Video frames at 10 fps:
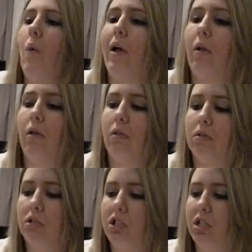Well,
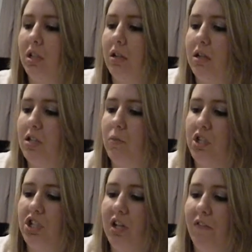
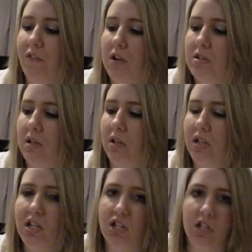when she first
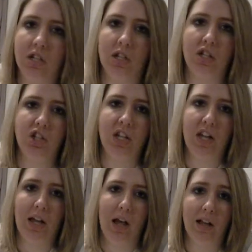auditioned,
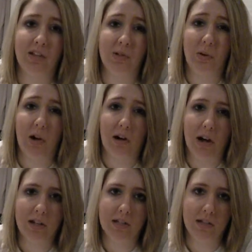she got into a
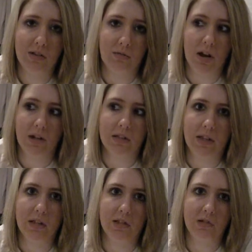car accident right
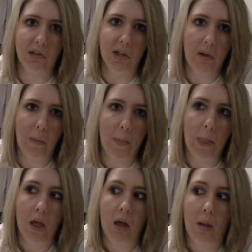outside the studio.
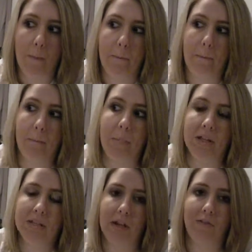
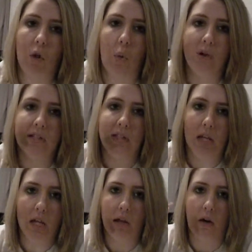Instead of going to
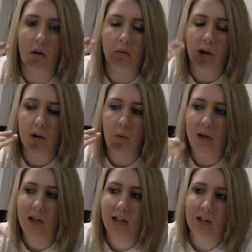the ER right
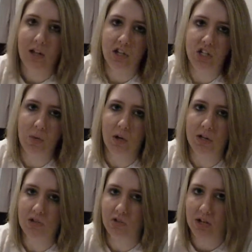away, she
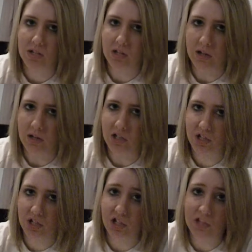went straight to the
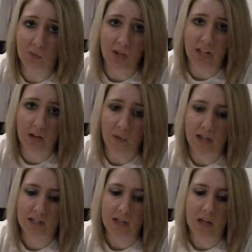audition. She just went
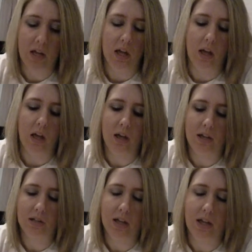anyway.
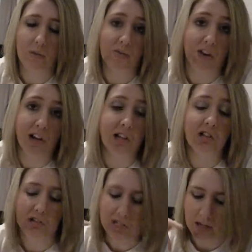And it was very
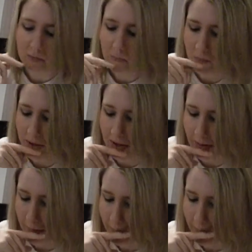interesting. But,